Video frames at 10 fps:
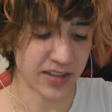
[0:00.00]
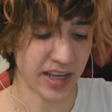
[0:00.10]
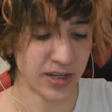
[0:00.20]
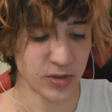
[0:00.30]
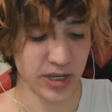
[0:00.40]
And
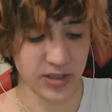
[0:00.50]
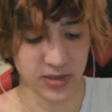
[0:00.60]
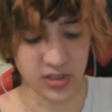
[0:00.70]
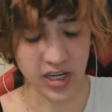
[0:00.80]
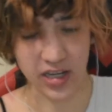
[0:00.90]
you try to
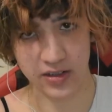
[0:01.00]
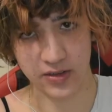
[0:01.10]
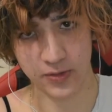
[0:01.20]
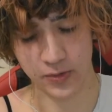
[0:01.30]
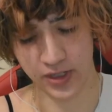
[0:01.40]
check
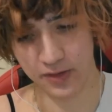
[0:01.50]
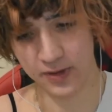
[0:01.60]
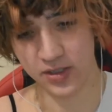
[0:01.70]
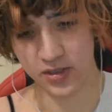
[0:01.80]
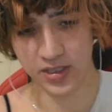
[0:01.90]
for if
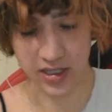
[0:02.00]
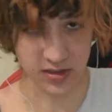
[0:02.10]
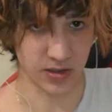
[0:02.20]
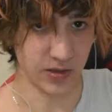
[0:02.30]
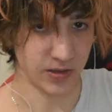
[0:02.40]
it's your skin
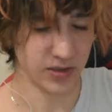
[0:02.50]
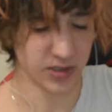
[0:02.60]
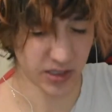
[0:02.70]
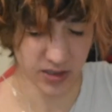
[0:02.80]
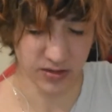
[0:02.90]

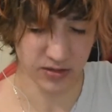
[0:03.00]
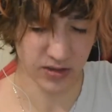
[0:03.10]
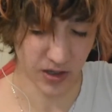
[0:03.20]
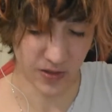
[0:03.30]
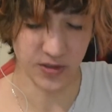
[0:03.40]

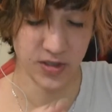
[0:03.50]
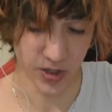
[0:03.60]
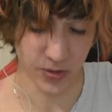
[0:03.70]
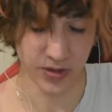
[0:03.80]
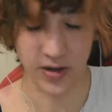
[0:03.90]
color
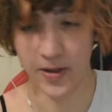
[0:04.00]
tone,